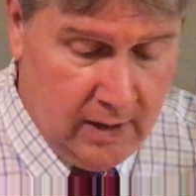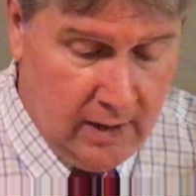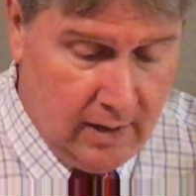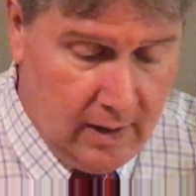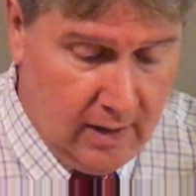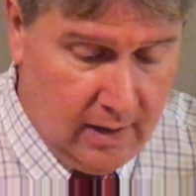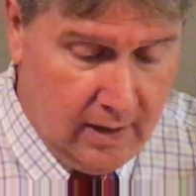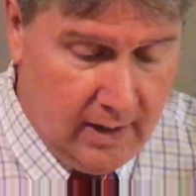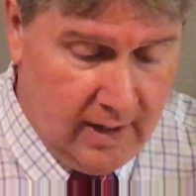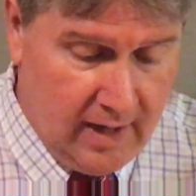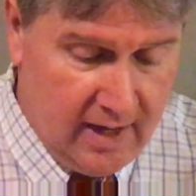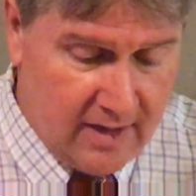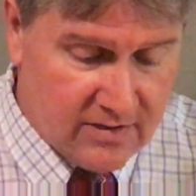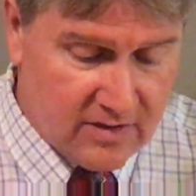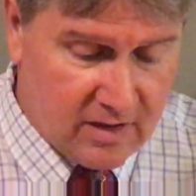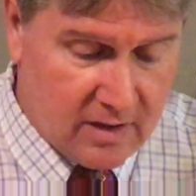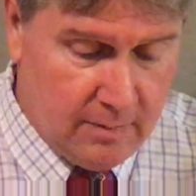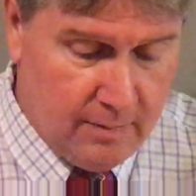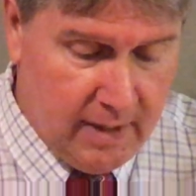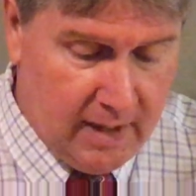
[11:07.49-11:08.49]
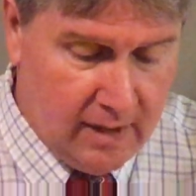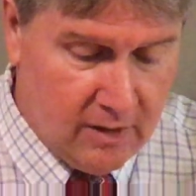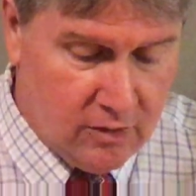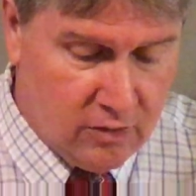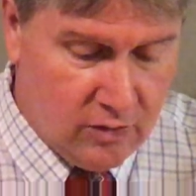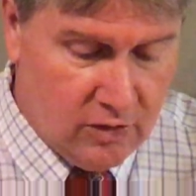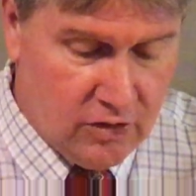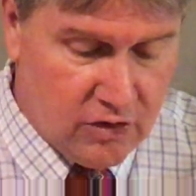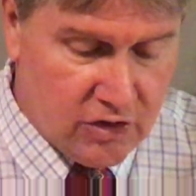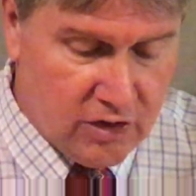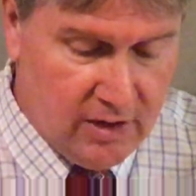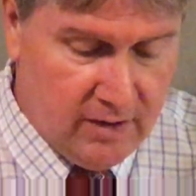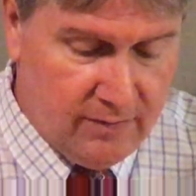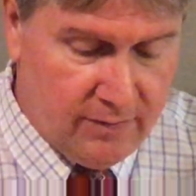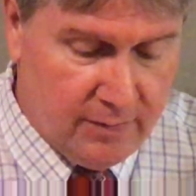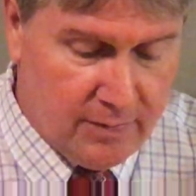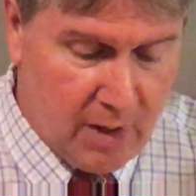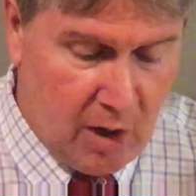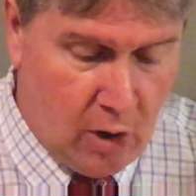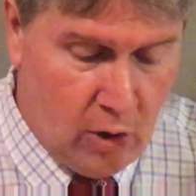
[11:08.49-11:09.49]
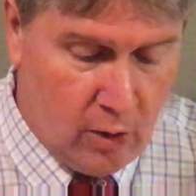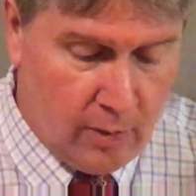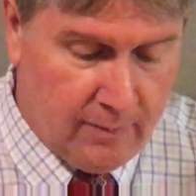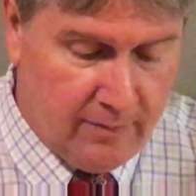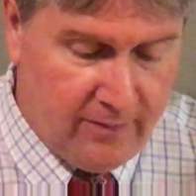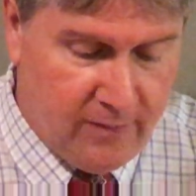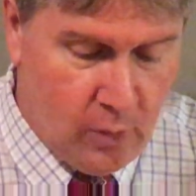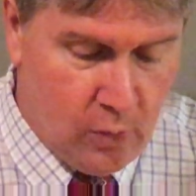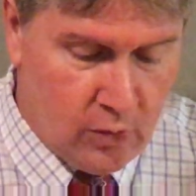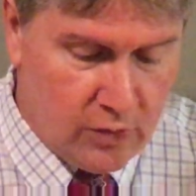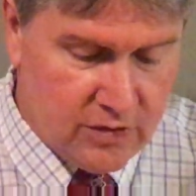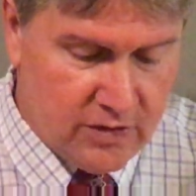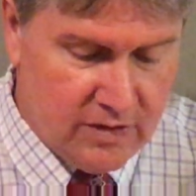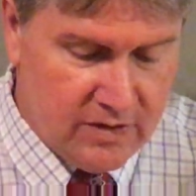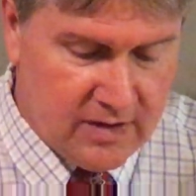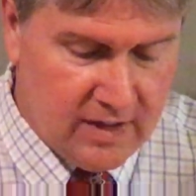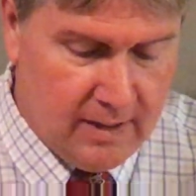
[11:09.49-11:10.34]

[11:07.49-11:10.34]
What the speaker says: It has a commander-in-chief of the armed forces.